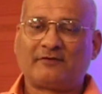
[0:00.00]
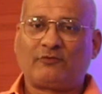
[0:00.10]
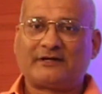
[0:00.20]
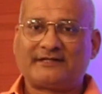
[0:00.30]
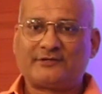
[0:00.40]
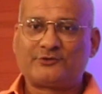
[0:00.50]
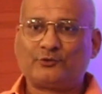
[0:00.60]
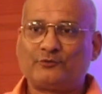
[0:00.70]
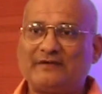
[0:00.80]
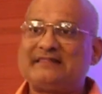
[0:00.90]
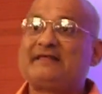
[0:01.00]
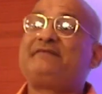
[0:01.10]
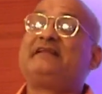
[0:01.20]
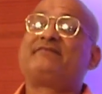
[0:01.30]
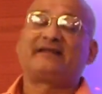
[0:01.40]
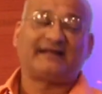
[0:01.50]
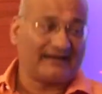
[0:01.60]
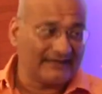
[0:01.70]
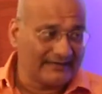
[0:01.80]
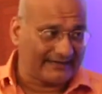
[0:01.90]
what they do when they feel very
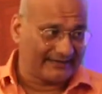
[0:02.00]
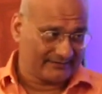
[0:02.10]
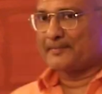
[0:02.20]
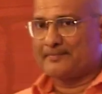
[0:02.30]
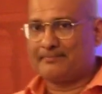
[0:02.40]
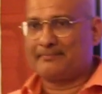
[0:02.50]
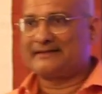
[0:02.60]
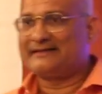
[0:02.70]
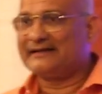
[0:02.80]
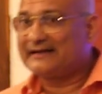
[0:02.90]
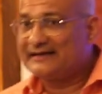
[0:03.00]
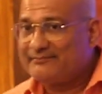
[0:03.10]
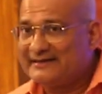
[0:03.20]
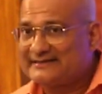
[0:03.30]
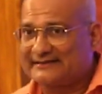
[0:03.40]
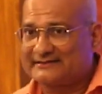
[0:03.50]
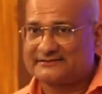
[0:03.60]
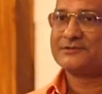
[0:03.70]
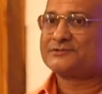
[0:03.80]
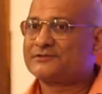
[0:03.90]
hungry, but they are in
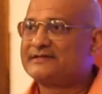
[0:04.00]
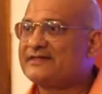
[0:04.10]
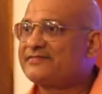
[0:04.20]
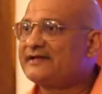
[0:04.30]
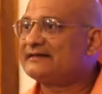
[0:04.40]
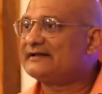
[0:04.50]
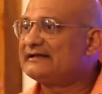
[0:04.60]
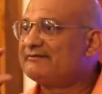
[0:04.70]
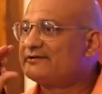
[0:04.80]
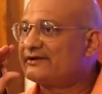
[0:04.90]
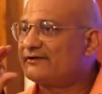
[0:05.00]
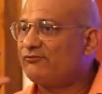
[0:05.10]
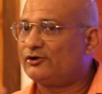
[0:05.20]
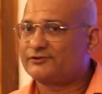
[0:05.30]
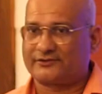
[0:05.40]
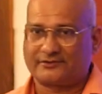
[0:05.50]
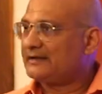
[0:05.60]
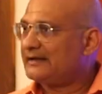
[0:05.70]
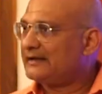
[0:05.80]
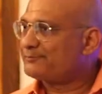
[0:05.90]
meetings, so they think that they will drink water
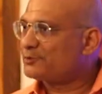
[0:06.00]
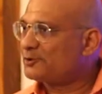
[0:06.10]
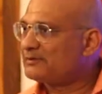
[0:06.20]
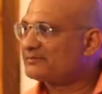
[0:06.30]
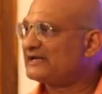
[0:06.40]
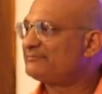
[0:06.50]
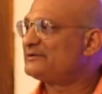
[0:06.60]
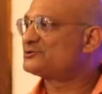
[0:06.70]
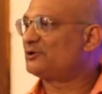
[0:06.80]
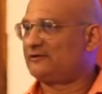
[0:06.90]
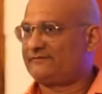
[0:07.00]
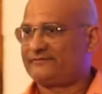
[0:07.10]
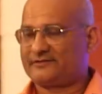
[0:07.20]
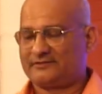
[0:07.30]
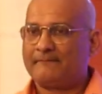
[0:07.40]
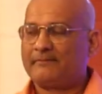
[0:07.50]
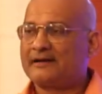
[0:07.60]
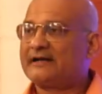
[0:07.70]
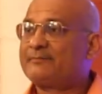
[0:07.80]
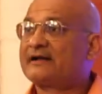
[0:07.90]
and problem can be solved.
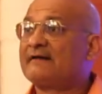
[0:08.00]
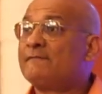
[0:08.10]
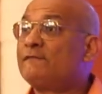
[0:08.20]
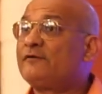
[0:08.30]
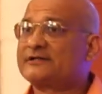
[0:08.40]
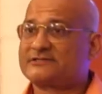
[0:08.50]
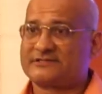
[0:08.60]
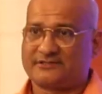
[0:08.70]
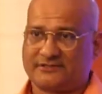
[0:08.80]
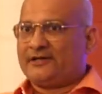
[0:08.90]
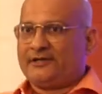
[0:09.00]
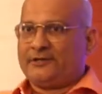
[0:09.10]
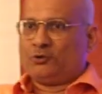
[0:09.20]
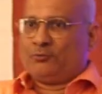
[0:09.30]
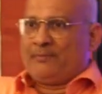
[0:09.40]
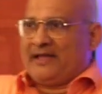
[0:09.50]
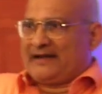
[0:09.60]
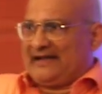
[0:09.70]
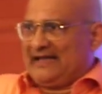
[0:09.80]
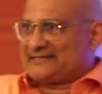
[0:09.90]
But it becomes worst. You
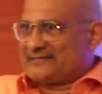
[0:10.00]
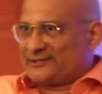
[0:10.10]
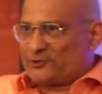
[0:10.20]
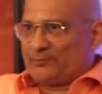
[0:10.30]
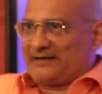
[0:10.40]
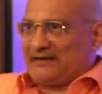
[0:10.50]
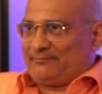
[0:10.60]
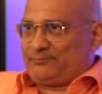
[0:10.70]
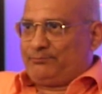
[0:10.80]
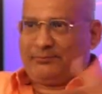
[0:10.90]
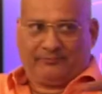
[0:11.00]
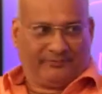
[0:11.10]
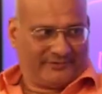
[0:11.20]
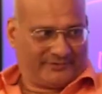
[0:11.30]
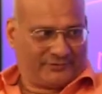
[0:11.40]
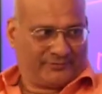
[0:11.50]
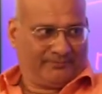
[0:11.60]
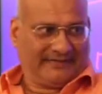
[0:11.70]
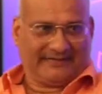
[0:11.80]
make acid to become many